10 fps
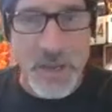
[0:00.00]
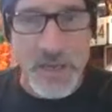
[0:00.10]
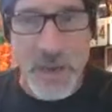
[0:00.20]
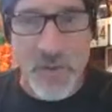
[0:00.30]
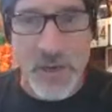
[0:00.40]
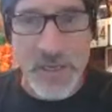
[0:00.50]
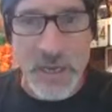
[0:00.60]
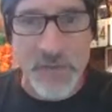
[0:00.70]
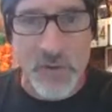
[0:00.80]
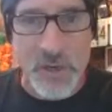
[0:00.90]
I want
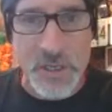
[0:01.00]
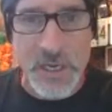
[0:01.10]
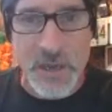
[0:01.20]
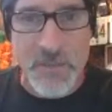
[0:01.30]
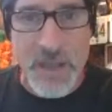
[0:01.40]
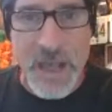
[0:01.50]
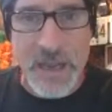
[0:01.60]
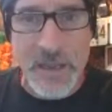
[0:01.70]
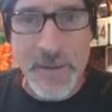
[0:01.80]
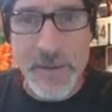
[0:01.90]
California to come back.
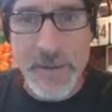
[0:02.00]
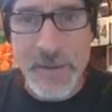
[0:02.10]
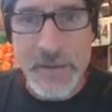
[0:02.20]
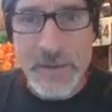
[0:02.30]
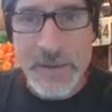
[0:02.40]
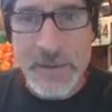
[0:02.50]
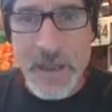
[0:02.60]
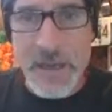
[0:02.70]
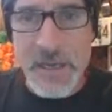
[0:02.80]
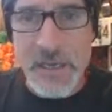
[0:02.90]
I
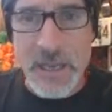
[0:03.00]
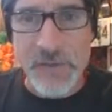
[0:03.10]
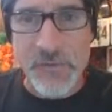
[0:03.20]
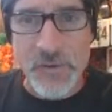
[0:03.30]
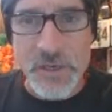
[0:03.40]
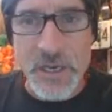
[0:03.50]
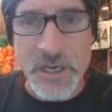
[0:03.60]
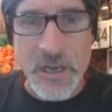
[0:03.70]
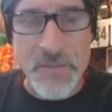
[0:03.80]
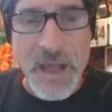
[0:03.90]
need California to
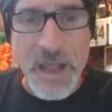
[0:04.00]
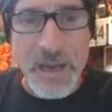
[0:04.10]
come back.